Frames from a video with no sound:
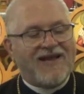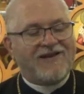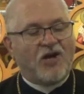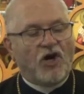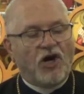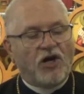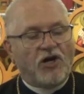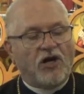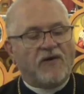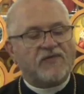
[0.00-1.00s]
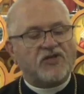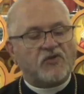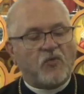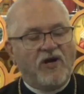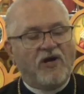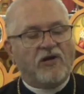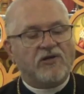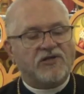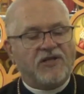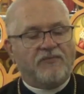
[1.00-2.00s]
an ark of
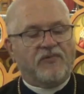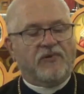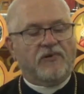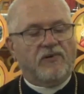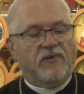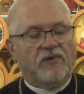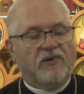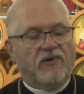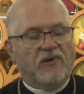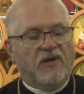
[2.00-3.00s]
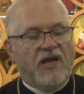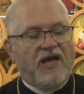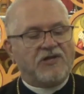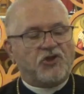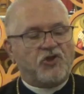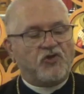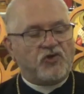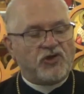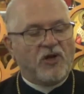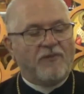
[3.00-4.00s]
square timber, and
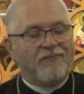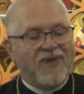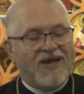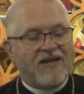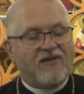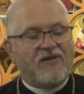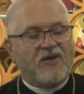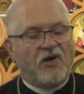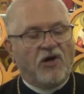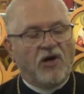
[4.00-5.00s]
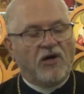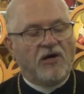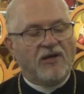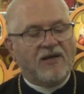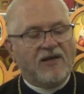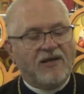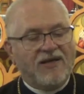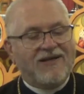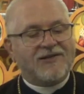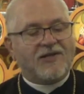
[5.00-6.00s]
you shall make the ark
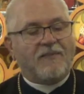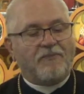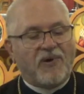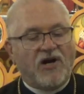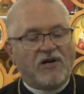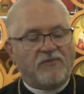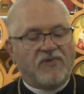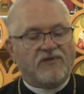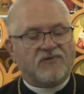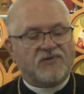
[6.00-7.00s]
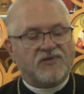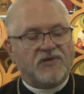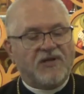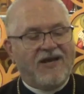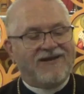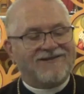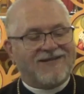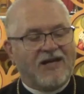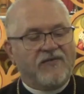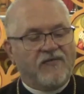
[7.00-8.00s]
in compartments,
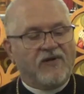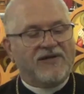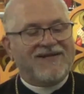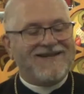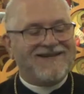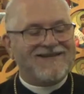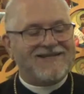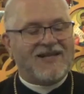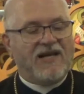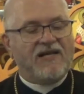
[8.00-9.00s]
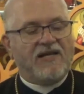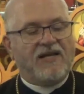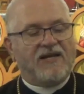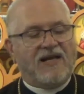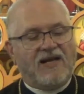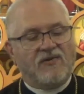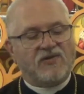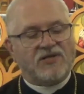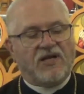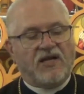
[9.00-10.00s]
and cover it inside and
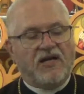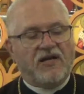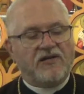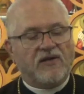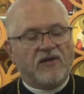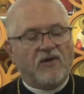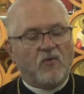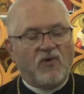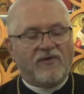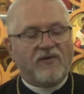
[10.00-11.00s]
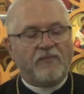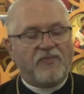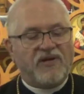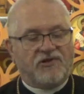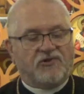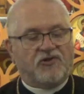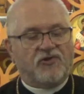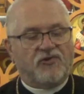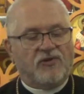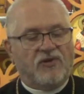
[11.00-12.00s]
outside with pitch.